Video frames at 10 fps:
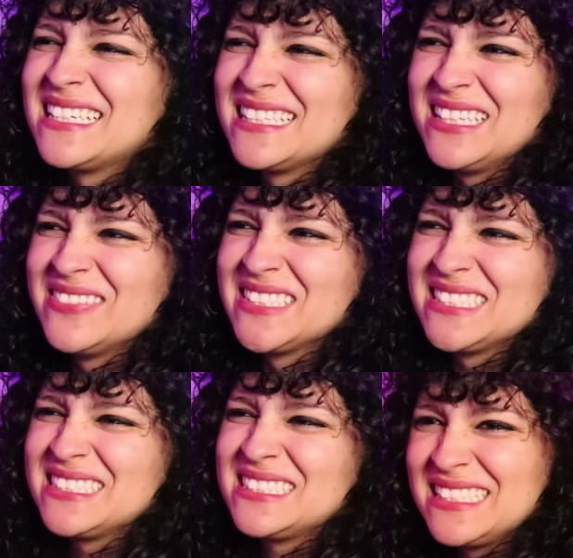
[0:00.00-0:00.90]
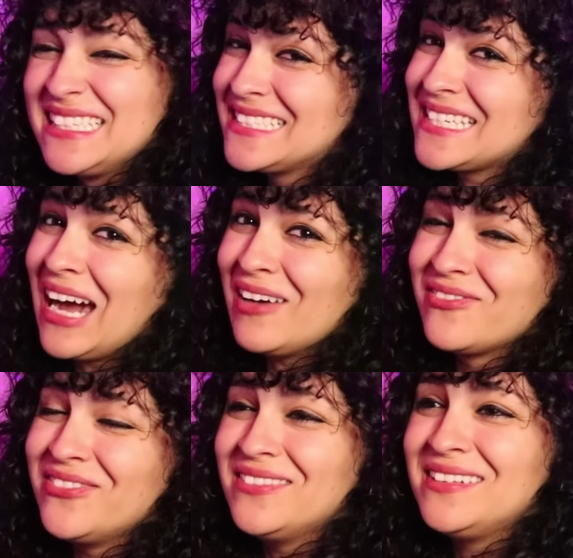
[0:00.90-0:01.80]
I love it. He's
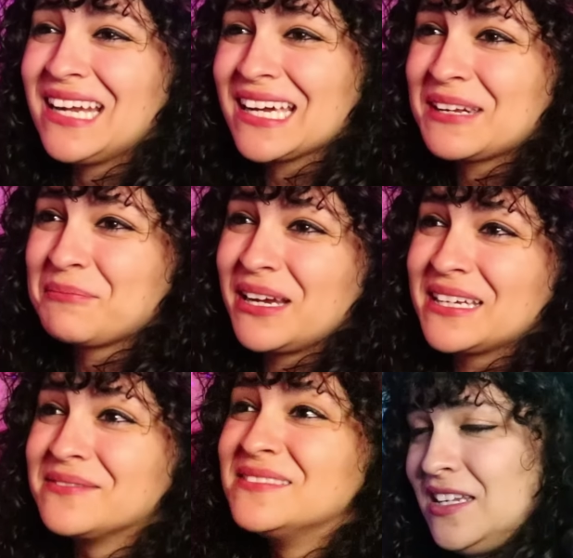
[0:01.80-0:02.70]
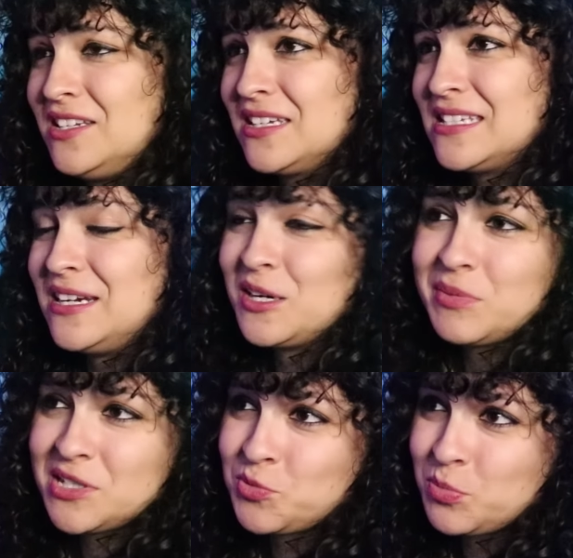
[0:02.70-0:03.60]
tough! You're not gonna break him. You took his ear,
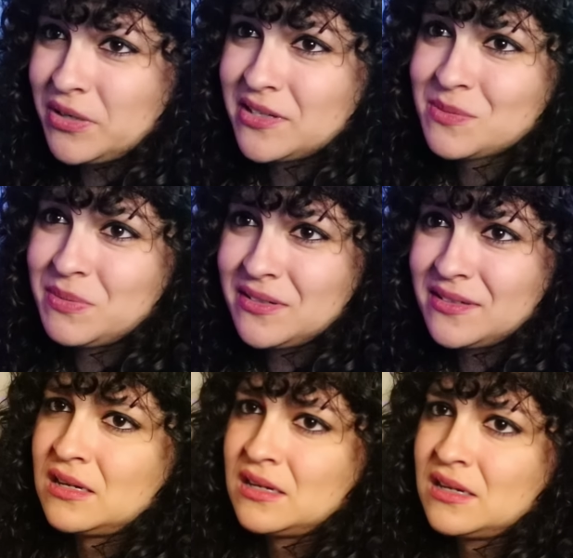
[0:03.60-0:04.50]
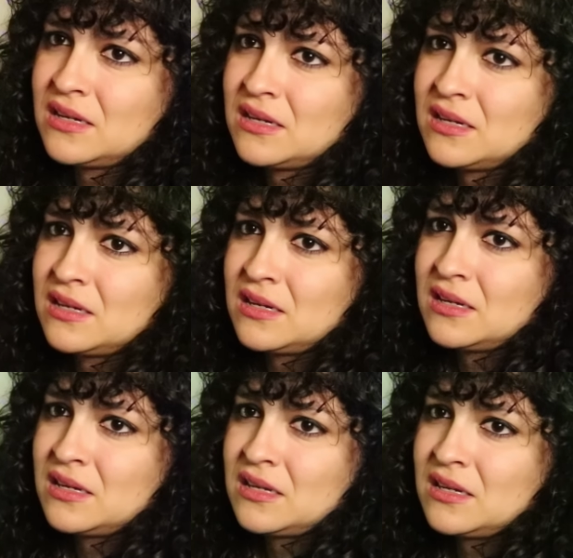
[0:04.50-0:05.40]
but you won't break his spirit. I've only
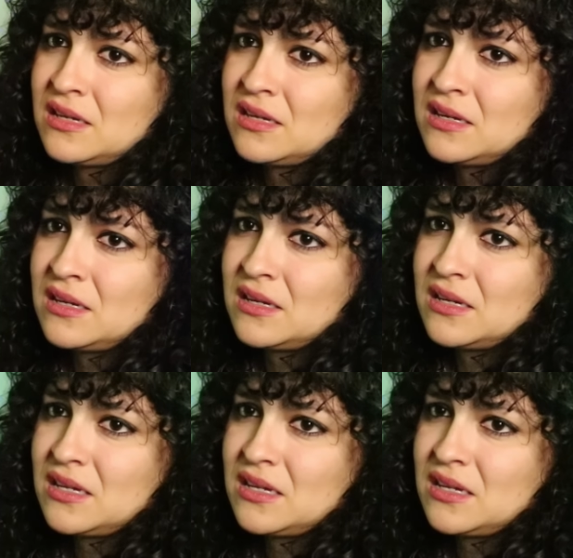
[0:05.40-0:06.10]
just begun.